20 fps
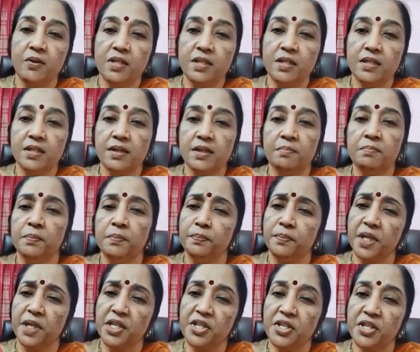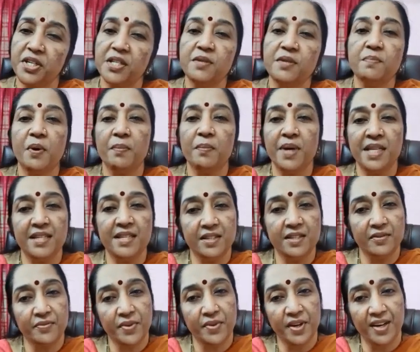out some precious
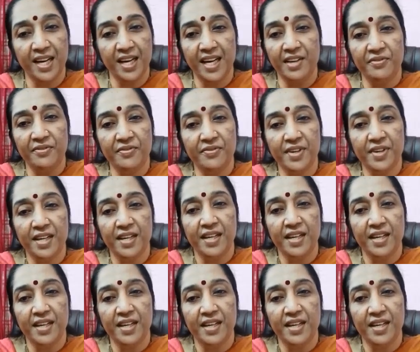moments of your life